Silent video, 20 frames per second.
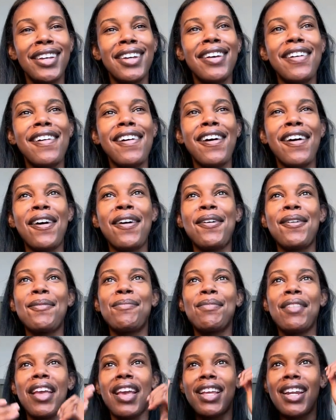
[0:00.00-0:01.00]

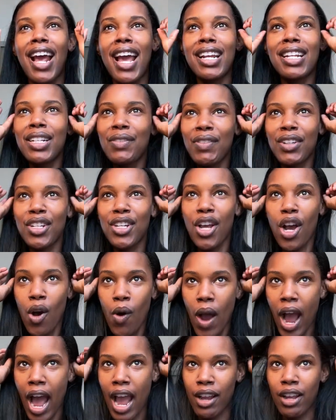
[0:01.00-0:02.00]
And I didn't even know,
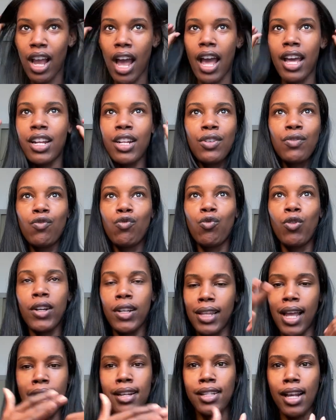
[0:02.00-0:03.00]
I didn't
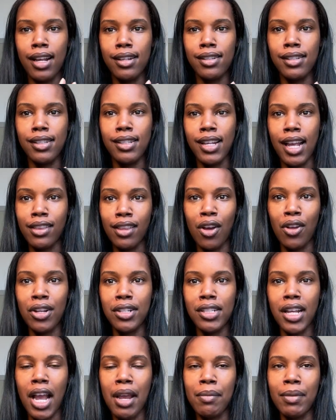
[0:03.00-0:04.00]
realize I said that all the
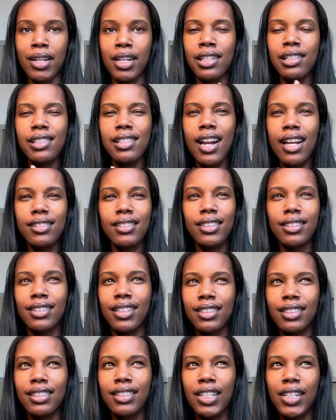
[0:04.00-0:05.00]
time. And it's not
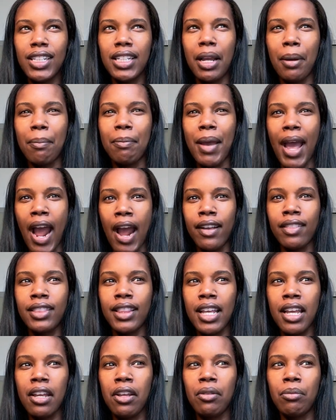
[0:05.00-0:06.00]
necessarily a bad
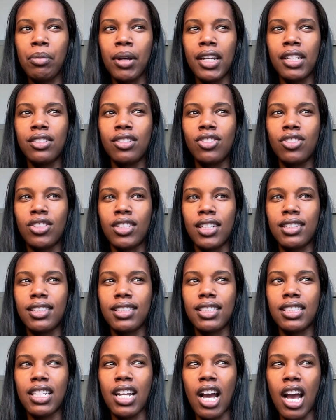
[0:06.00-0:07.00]
thing, but it's just
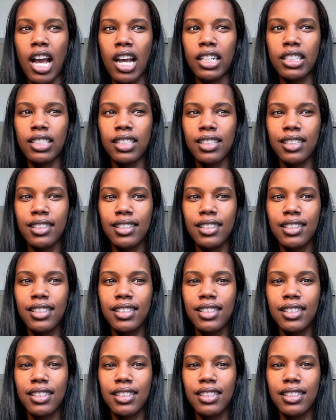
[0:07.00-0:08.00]
not,
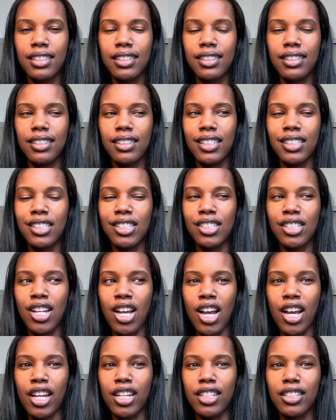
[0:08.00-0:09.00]
it's
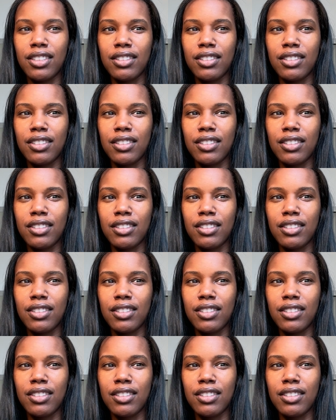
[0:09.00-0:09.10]
not